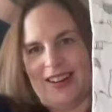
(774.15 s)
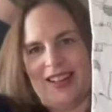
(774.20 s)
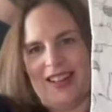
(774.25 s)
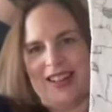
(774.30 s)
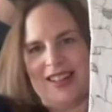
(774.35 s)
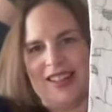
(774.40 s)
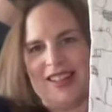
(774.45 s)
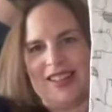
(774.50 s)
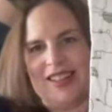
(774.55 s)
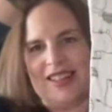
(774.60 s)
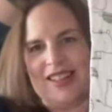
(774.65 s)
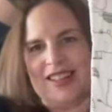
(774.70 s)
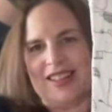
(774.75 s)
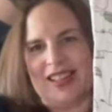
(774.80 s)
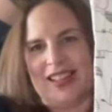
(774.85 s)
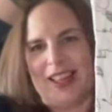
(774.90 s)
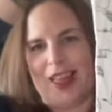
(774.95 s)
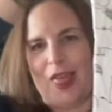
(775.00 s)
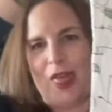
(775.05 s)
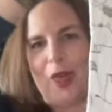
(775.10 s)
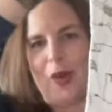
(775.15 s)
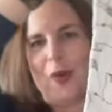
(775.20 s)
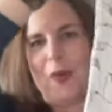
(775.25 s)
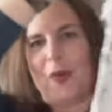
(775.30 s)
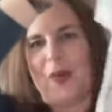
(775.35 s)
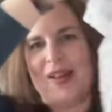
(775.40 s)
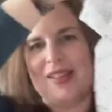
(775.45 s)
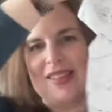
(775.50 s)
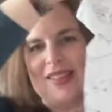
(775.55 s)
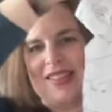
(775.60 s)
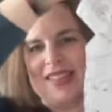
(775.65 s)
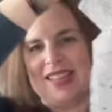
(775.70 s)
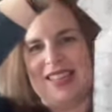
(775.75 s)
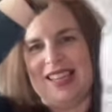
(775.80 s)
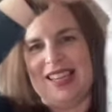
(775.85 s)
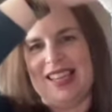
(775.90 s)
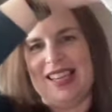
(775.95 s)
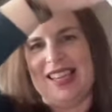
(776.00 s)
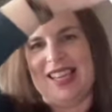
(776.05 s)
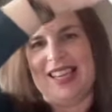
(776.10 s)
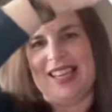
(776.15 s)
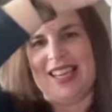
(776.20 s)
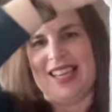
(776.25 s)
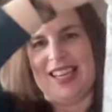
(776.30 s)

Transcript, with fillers: is the onesie.